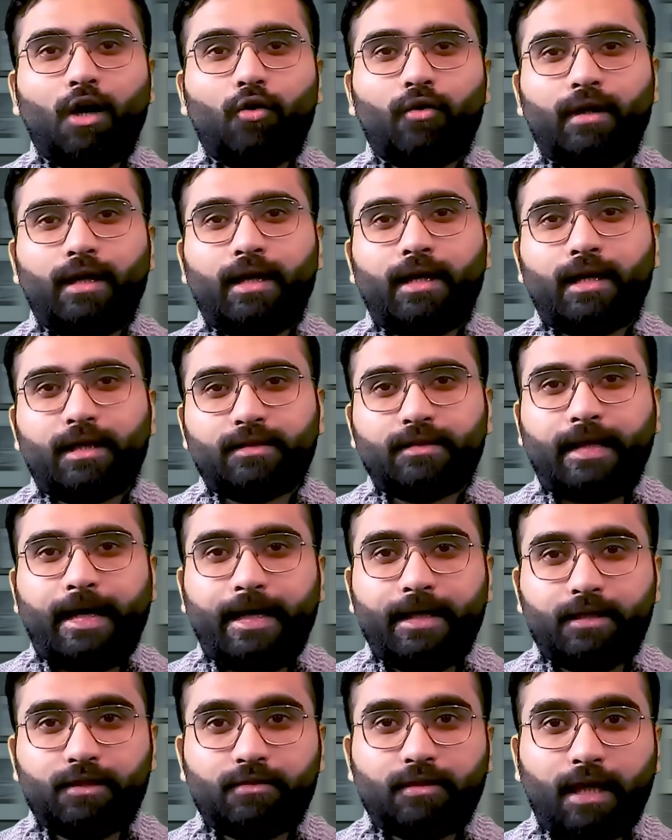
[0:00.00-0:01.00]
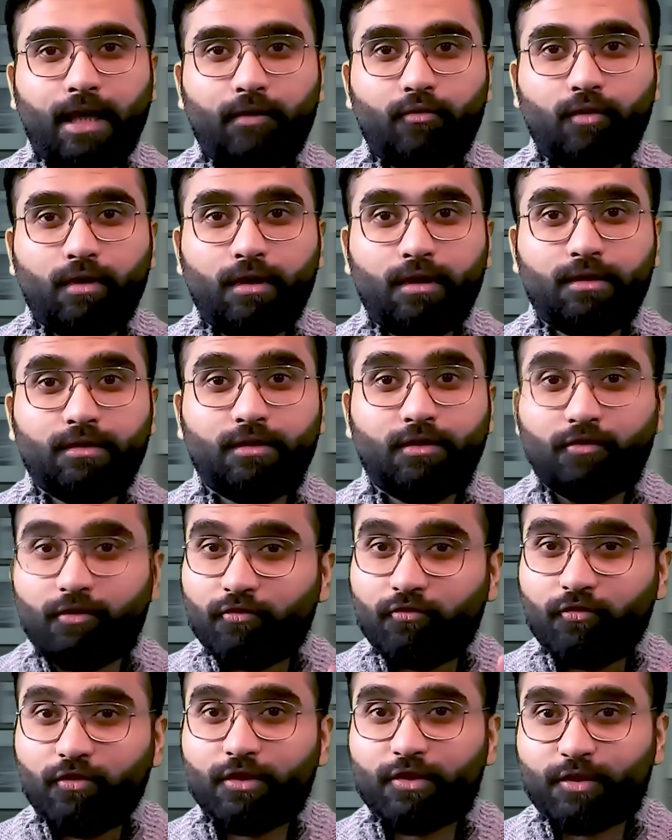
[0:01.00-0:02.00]
data scientists have earned the
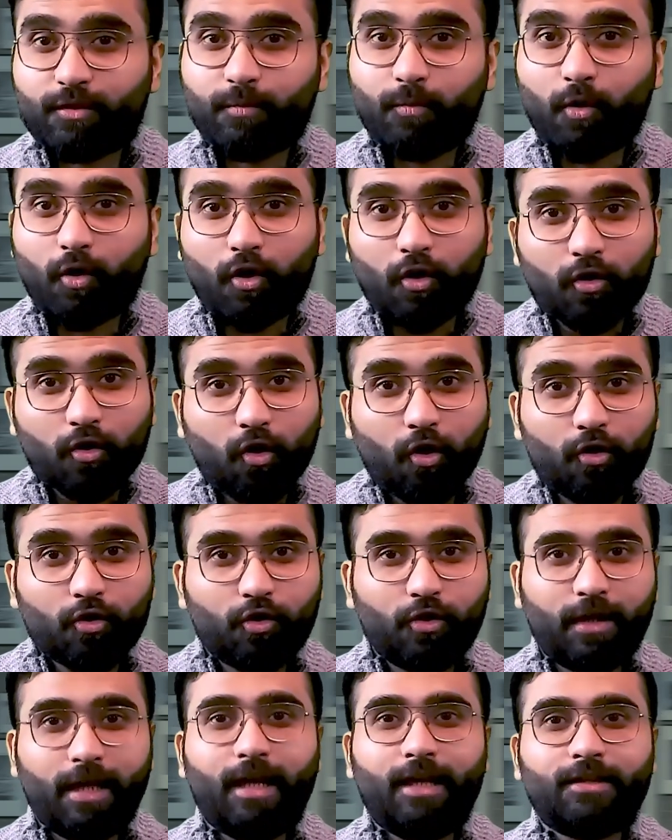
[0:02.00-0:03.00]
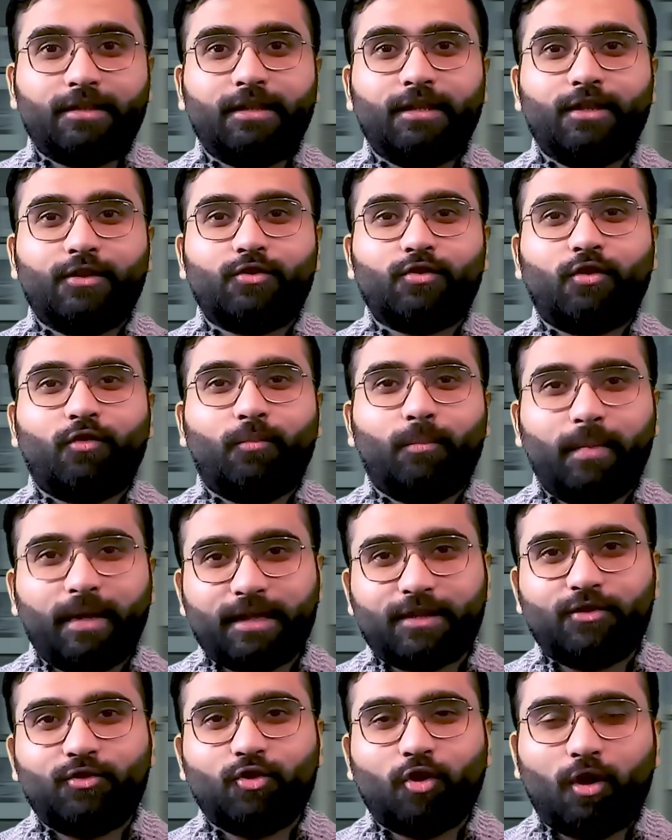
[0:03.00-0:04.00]
first spot on today's list of best
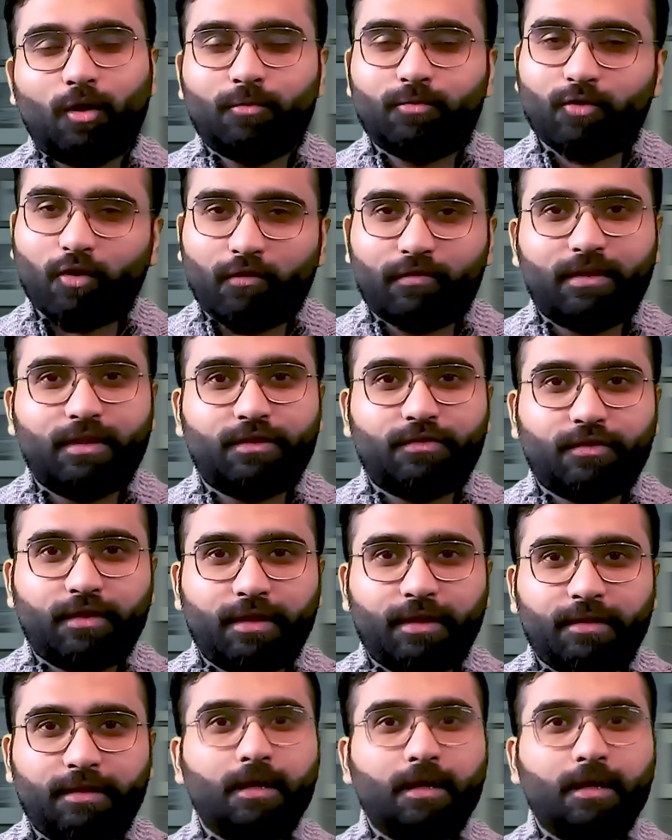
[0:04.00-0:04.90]
jobs of this year.